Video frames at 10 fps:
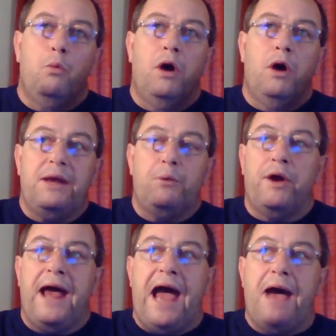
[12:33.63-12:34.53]

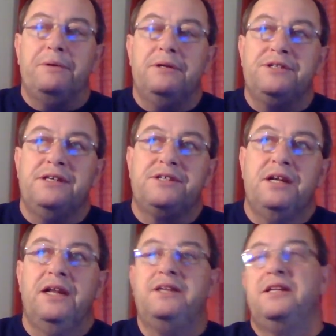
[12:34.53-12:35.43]
what happens is,
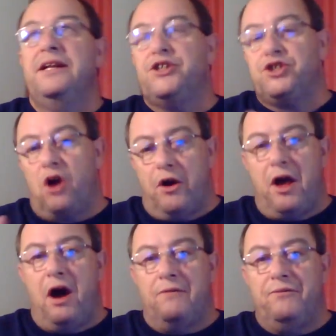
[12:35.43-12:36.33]
let's start
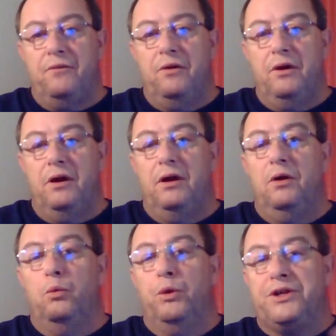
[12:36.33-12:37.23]
off
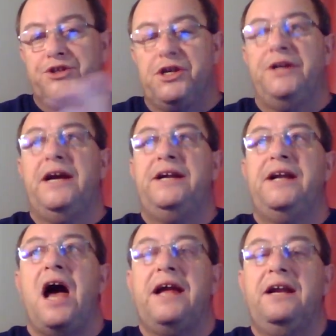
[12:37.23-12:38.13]
with Sunday
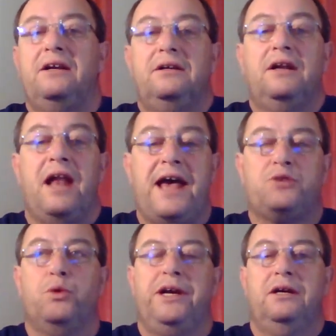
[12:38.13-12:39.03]
night
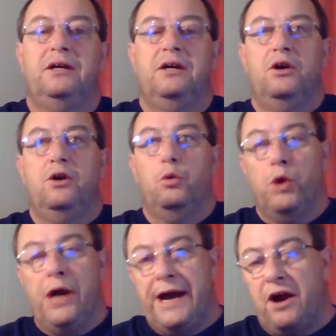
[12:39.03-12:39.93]
last week.
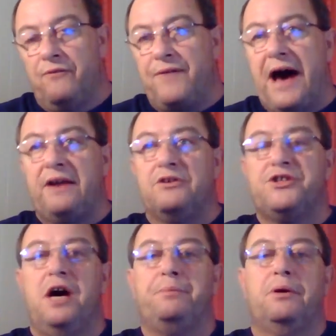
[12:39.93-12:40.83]
We ate our final
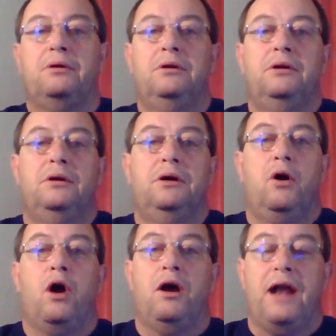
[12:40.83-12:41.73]
supper,
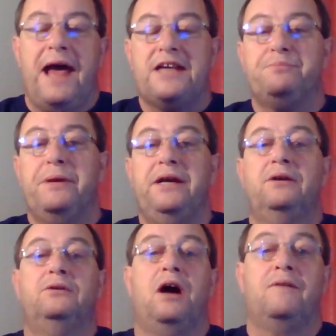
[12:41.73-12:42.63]
or our last
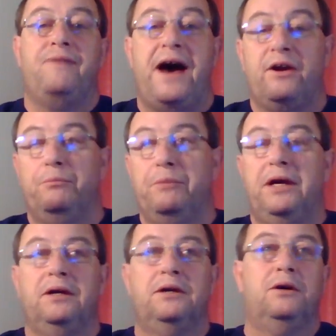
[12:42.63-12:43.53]
meal, our final
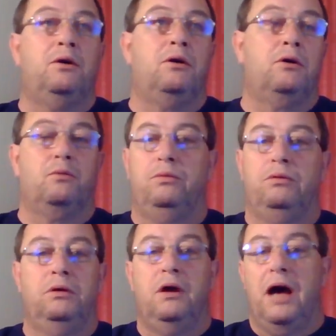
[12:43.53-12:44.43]
meal, or
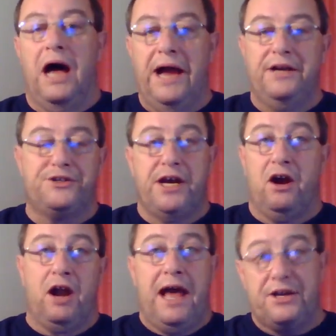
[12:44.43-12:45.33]
I hate to say
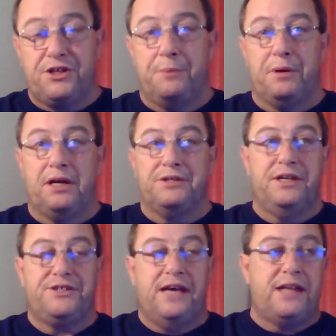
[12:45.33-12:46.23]
our last supper because
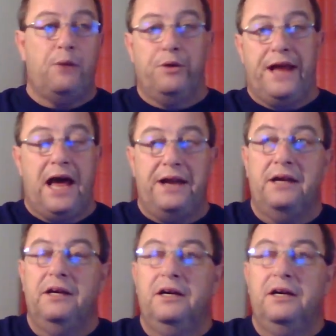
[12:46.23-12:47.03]
then it sounds like we're dying.